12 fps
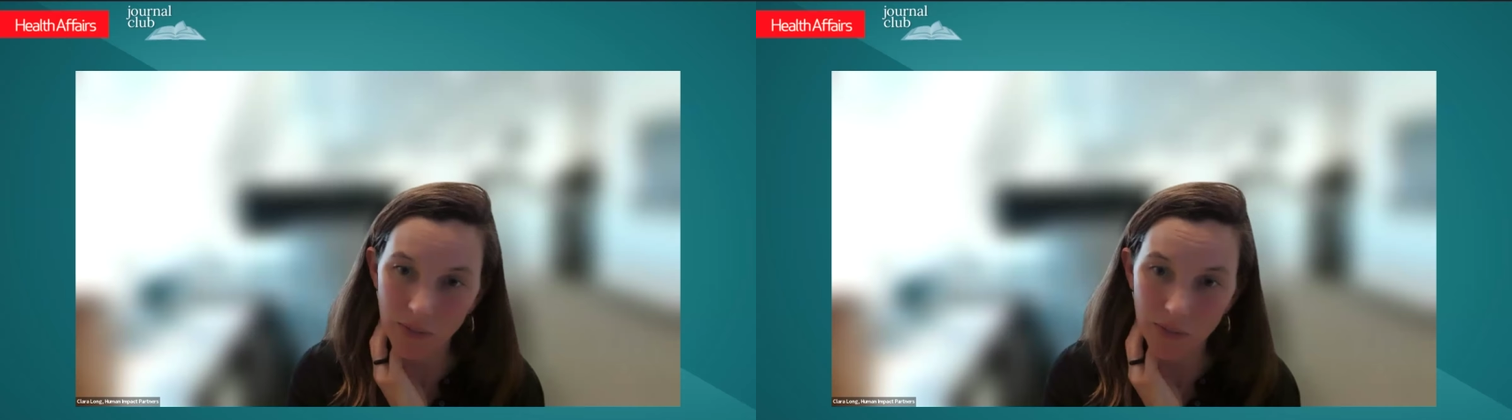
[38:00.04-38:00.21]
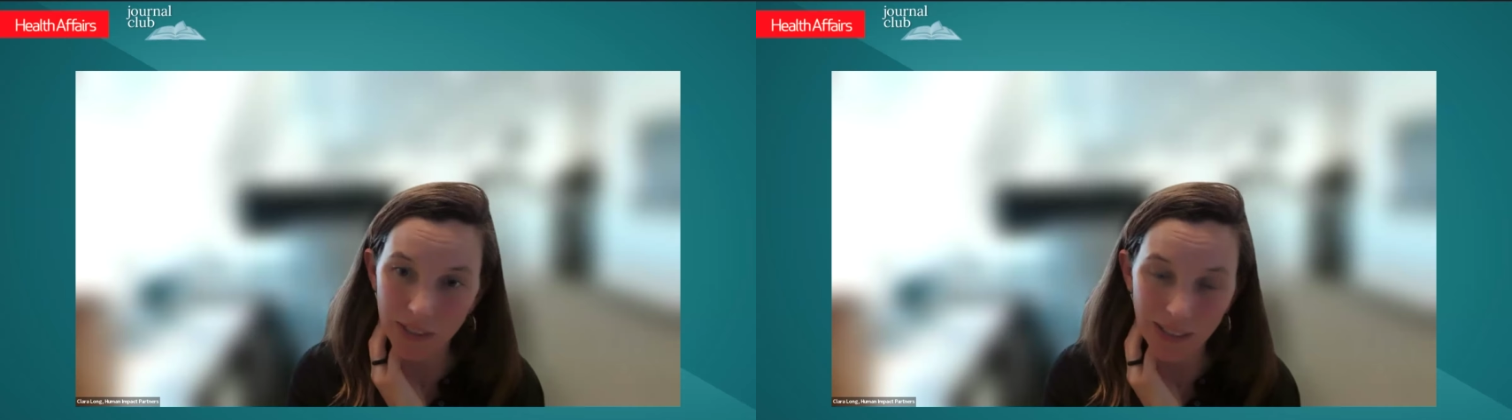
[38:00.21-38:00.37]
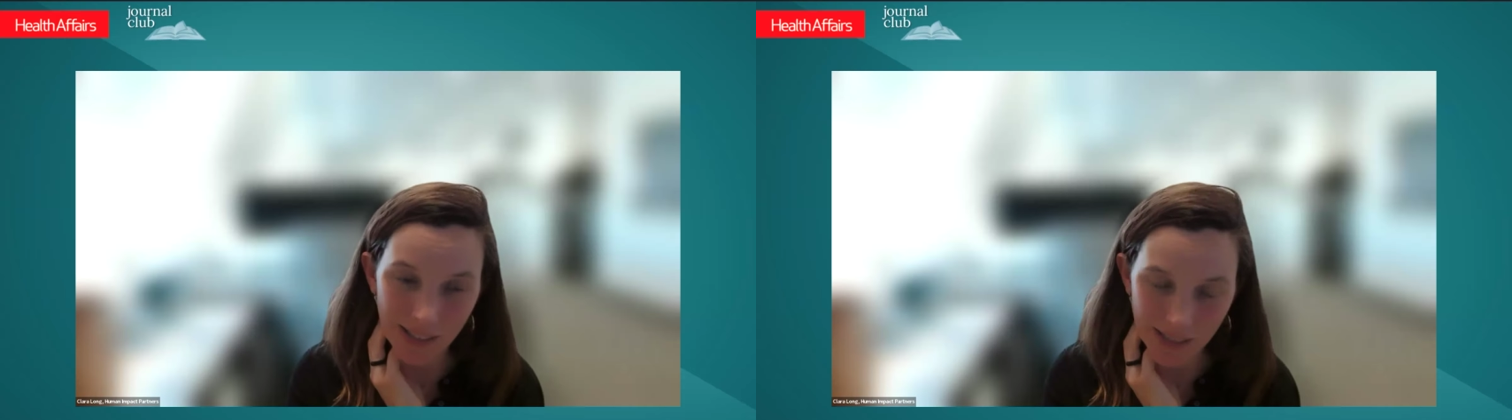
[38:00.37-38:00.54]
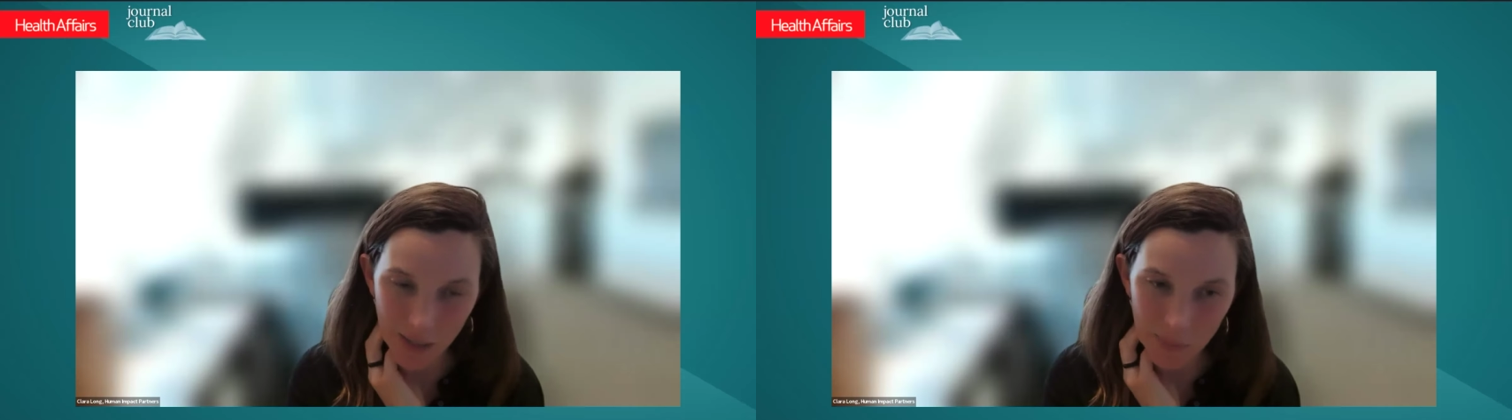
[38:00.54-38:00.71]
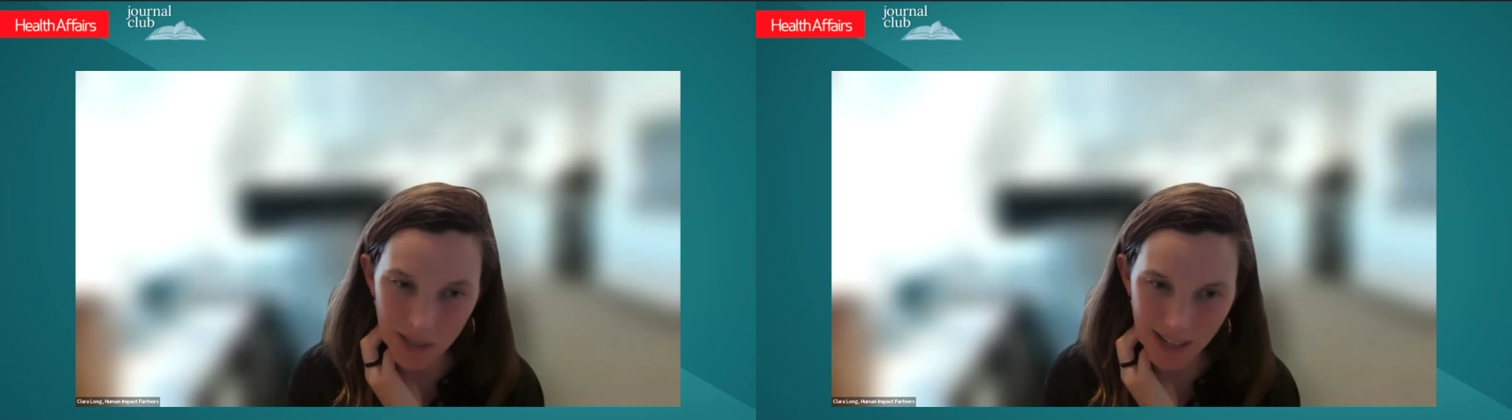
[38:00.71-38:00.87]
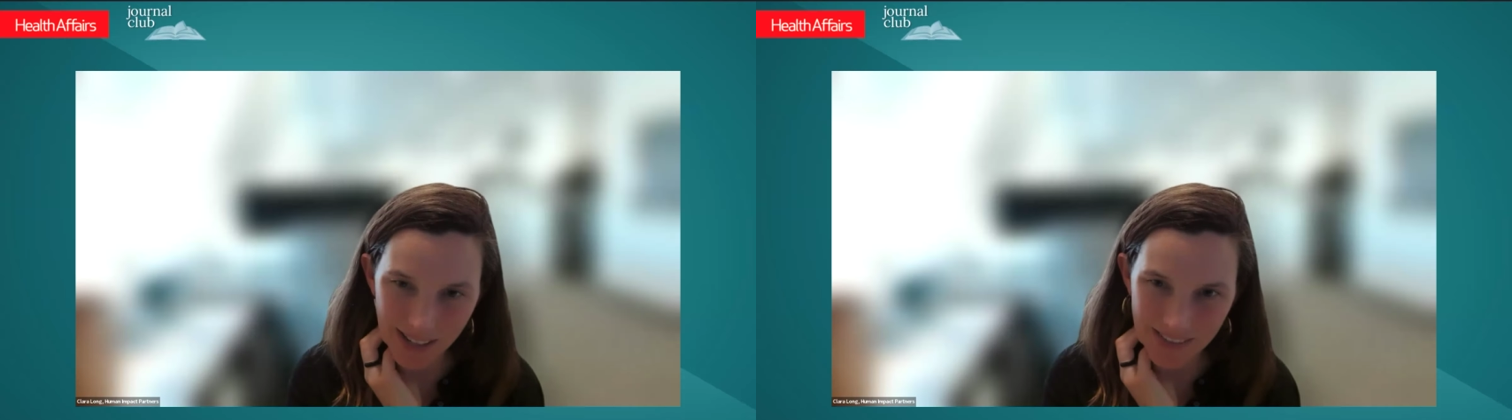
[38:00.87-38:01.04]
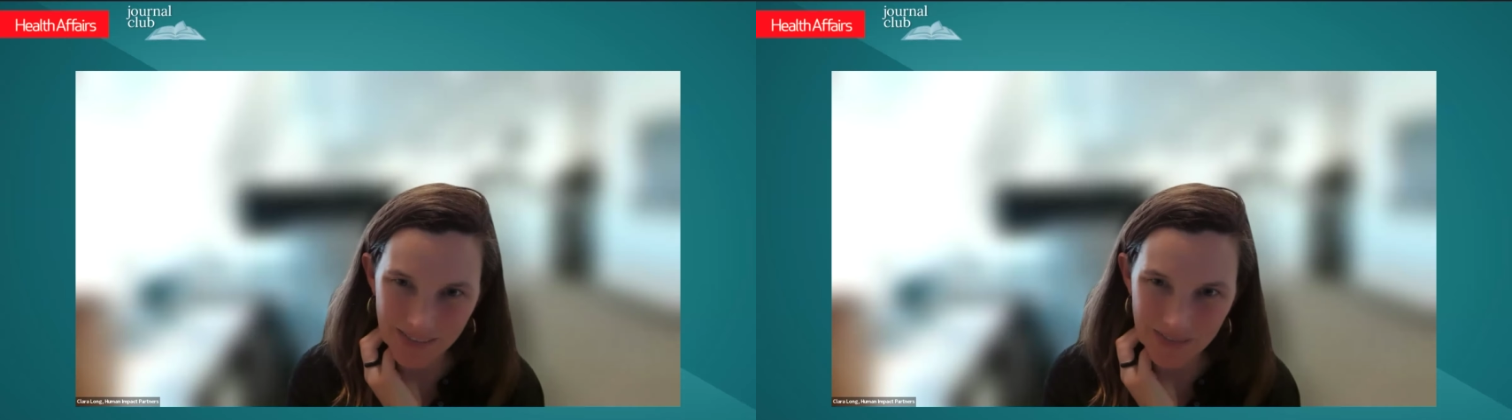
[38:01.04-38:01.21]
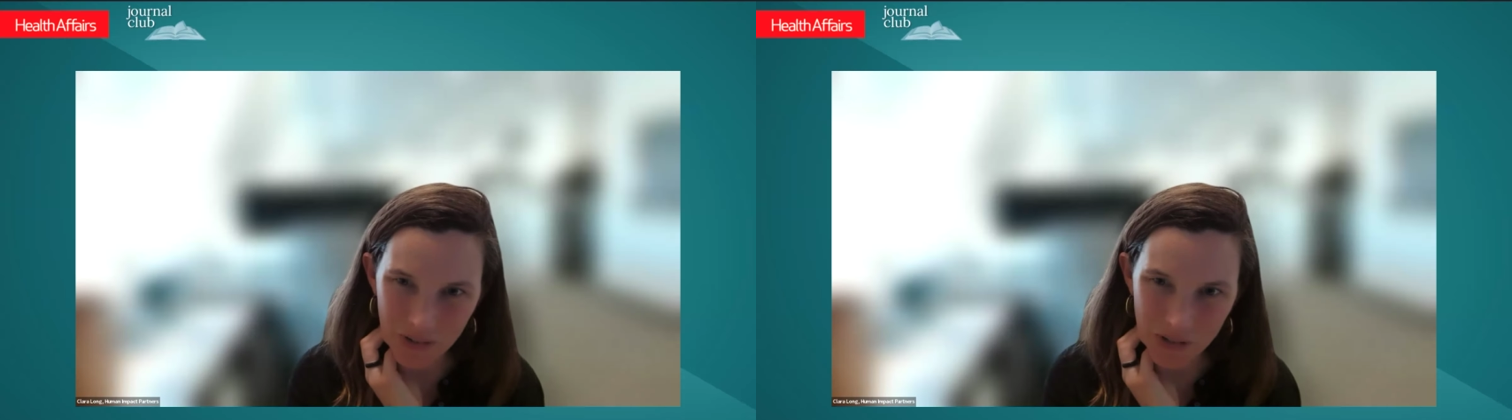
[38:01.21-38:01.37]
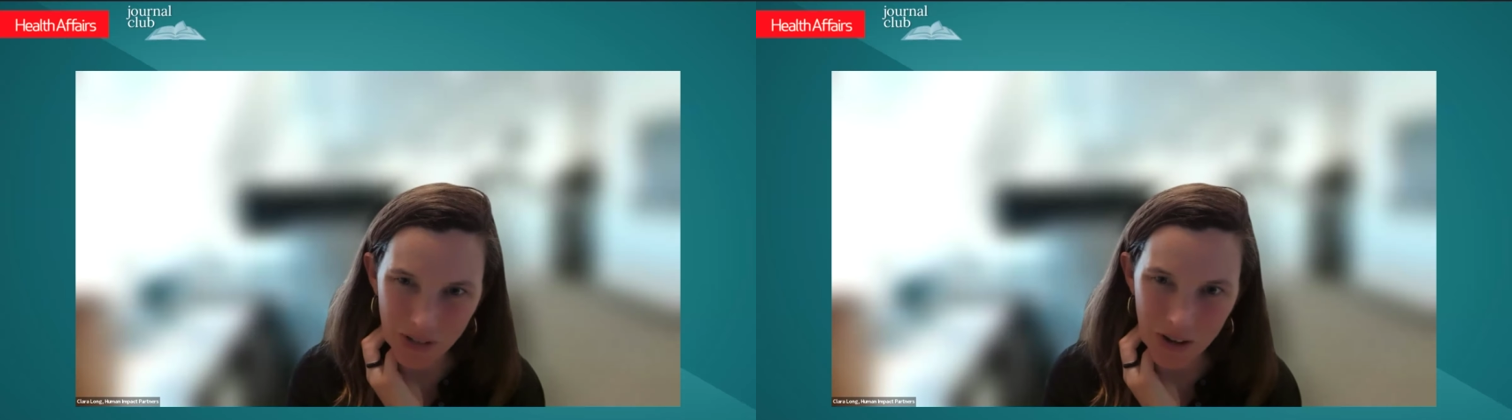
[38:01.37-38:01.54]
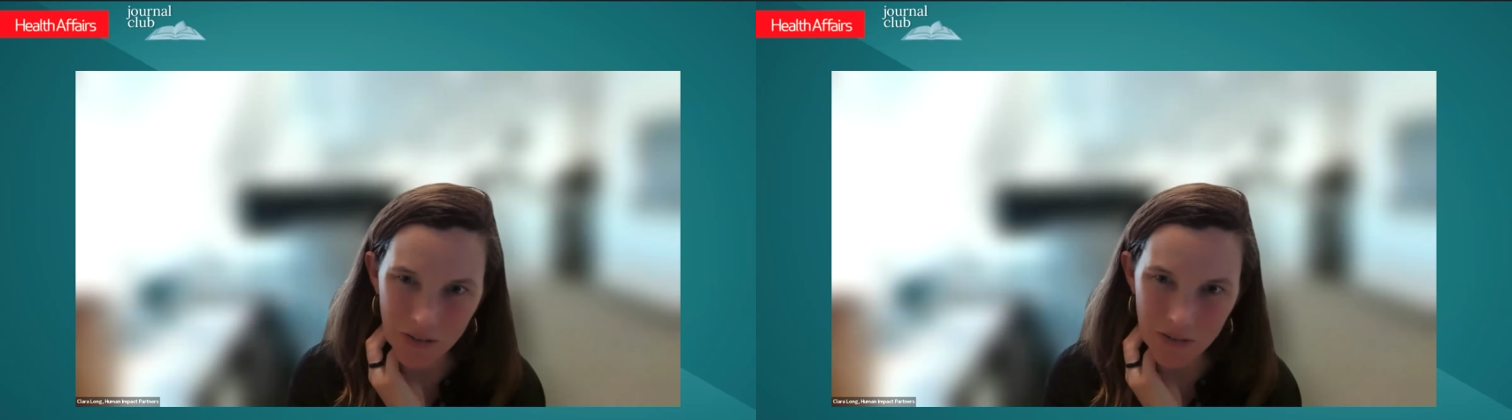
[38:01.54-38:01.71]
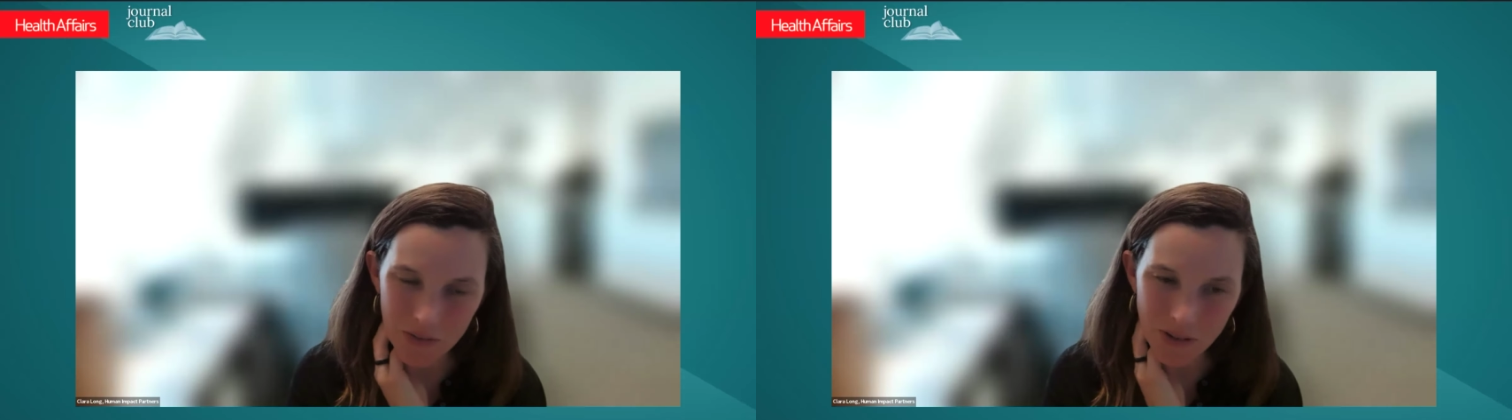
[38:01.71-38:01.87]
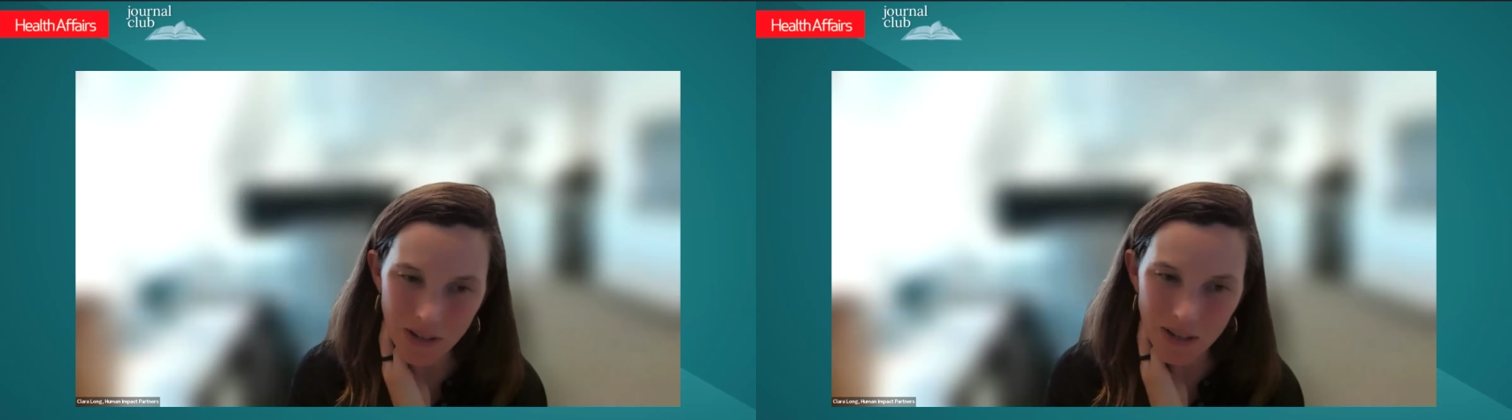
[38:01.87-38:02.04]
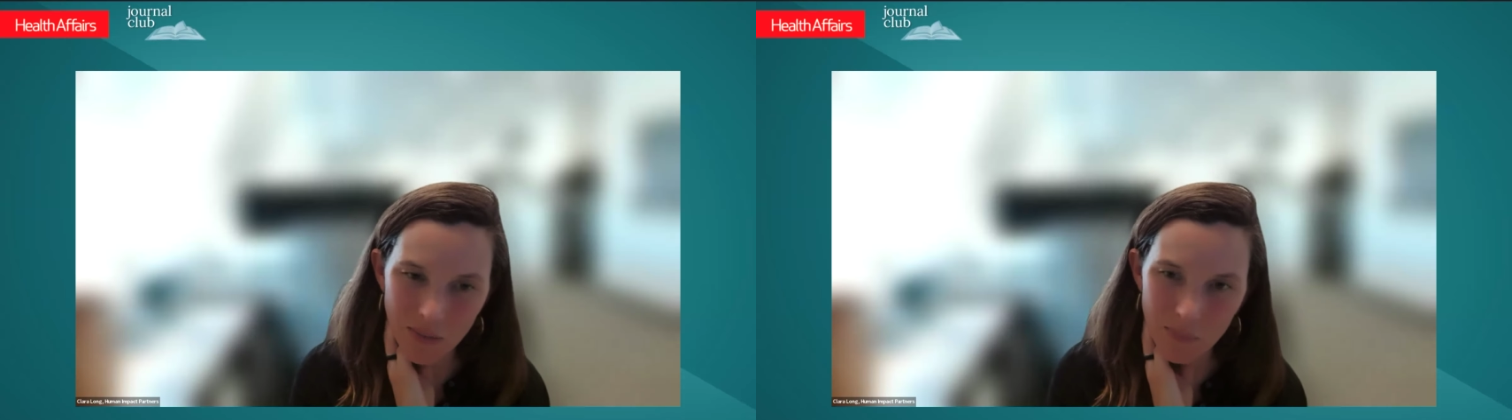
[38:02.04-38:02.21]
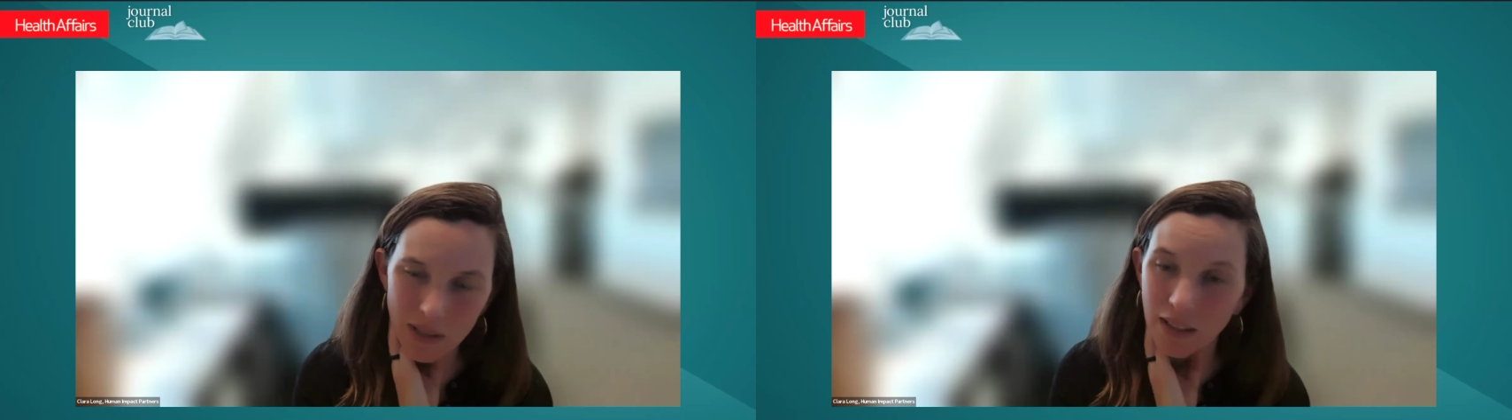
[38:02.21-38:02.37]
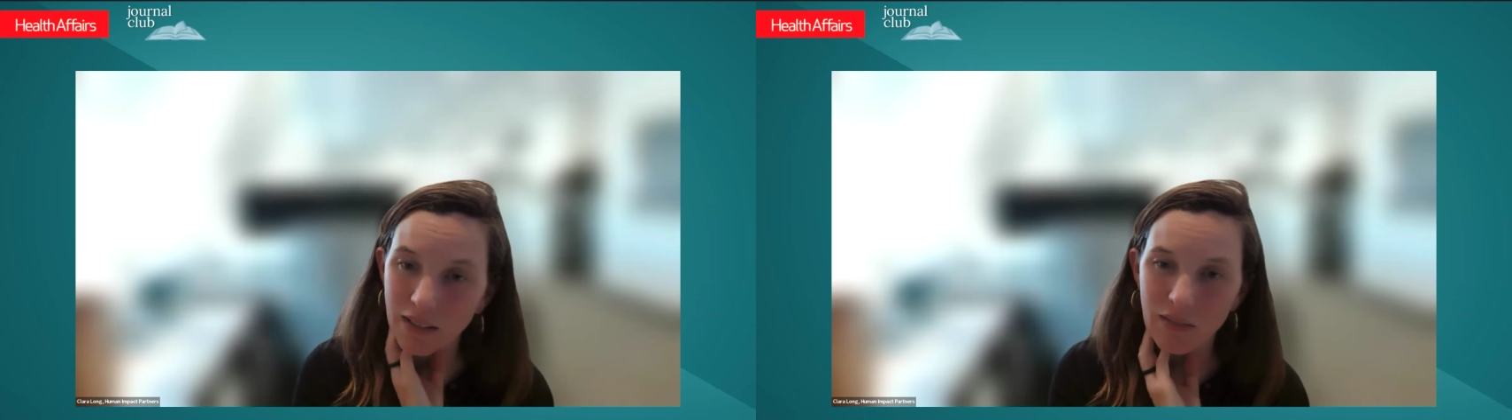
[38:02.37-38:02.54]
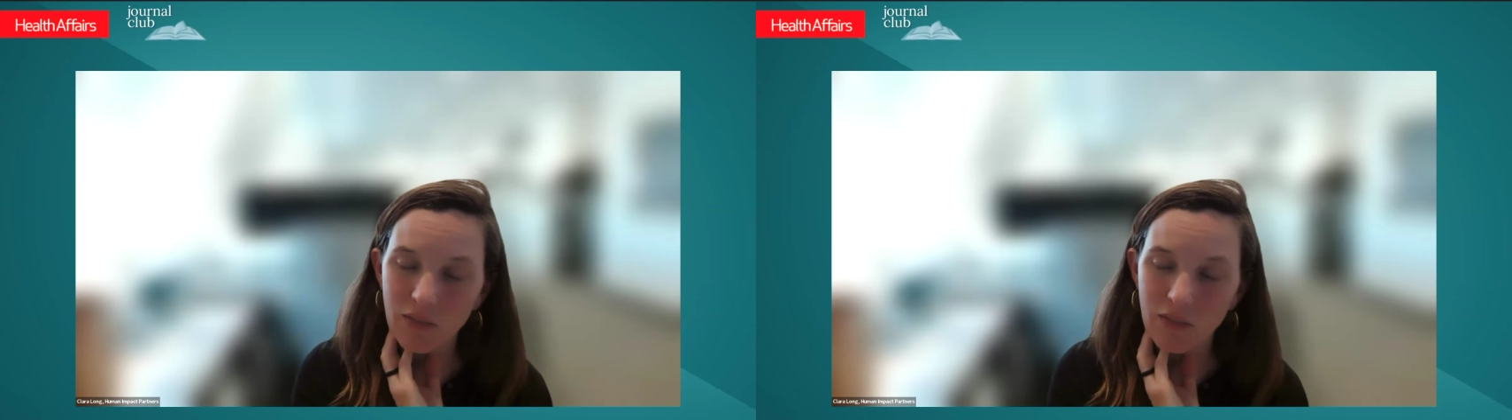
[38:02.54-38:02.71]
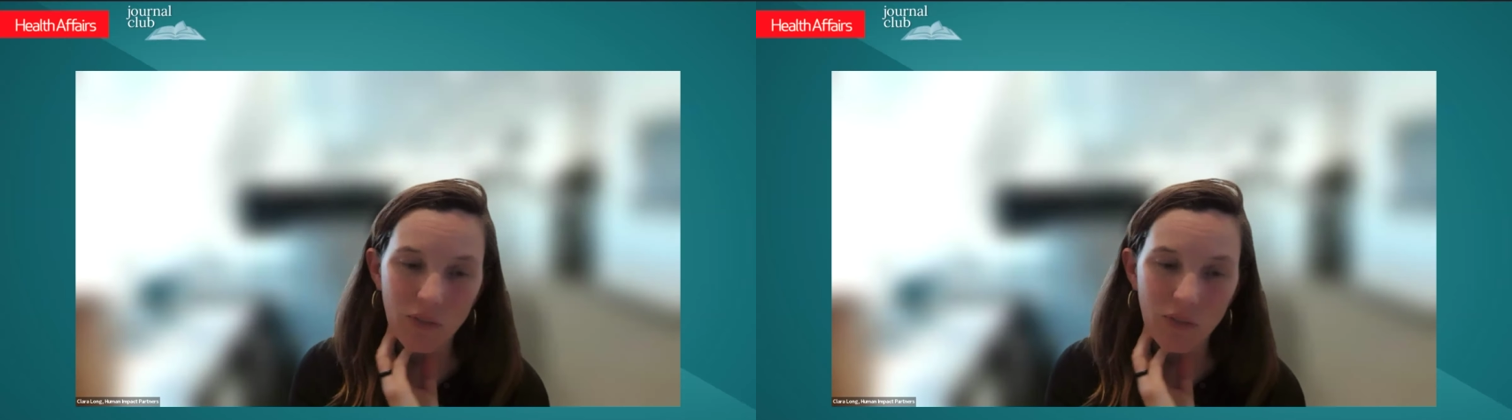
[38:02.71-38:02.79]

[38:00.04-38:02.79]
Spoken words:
of the landscape scan first off, and like